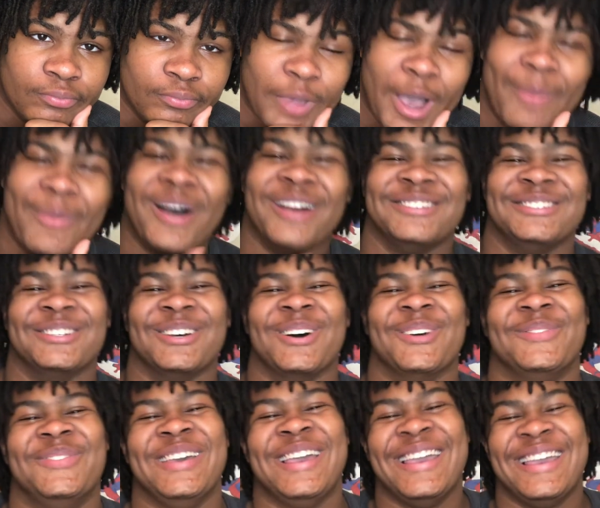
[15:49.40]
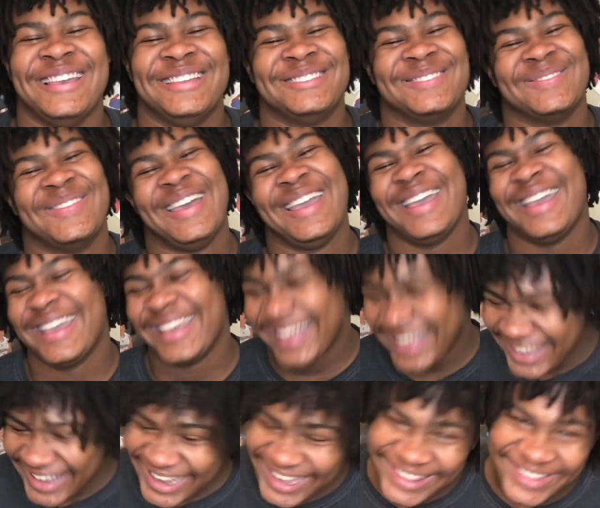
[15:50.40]
I'm out, y'all. Peace, man.
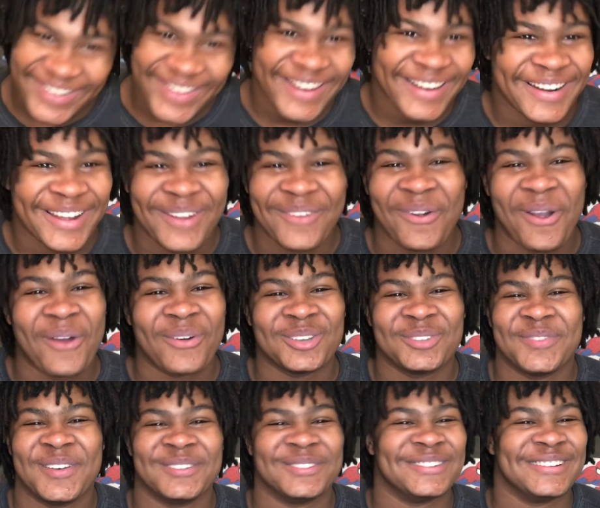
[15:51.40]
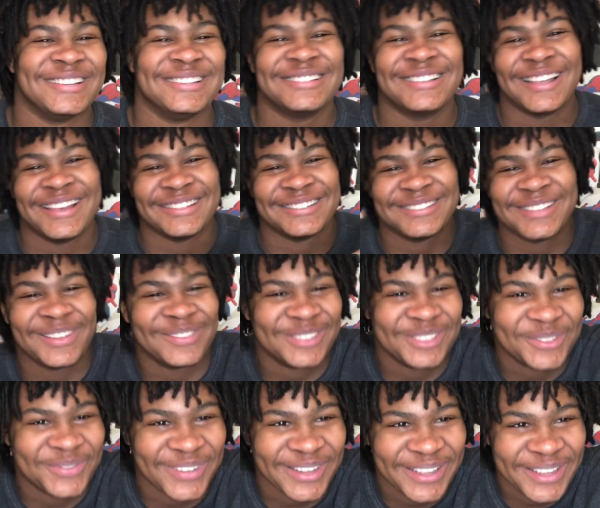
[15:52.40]
There ain't nothing wrong with special needs classes. I'm
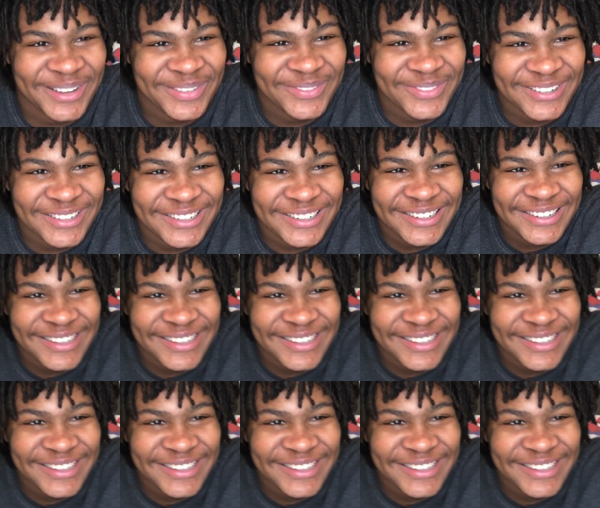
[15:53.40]
just playing, bro.